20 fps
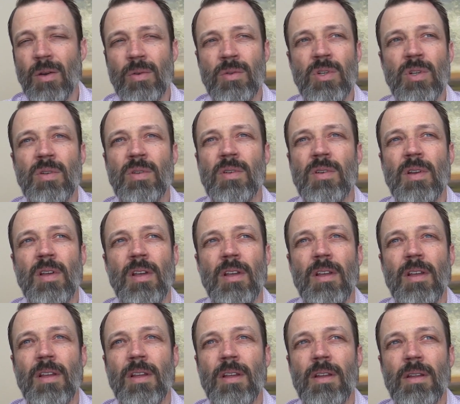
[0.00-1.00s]
just
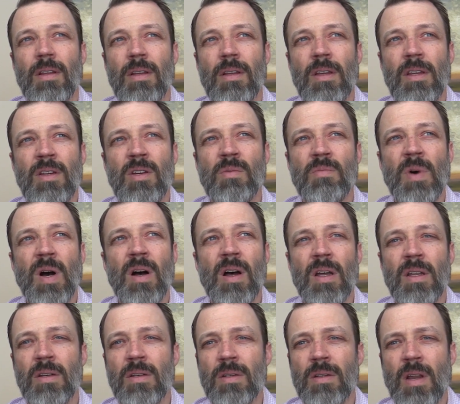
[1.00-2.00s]
in your
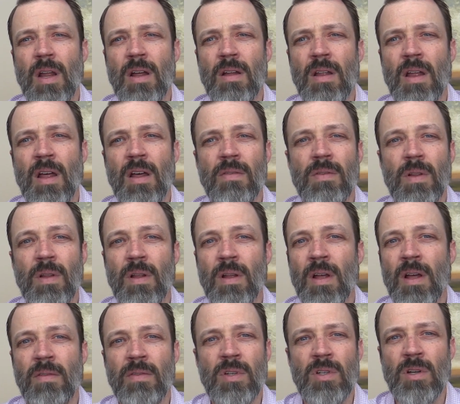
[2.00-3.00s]
mind, just have
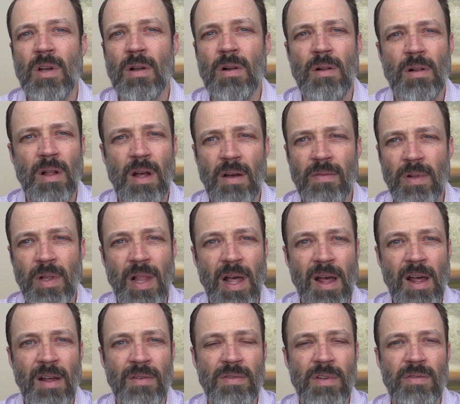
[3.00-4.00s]
a chuckle, have a
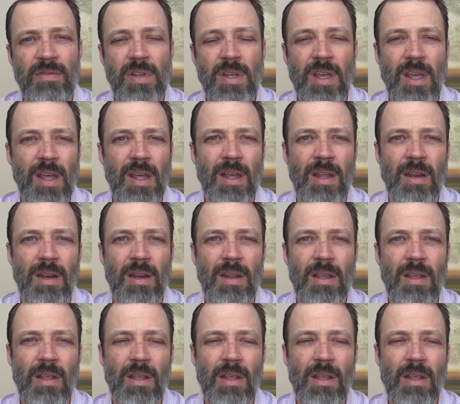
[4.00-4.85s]
laugh if you can.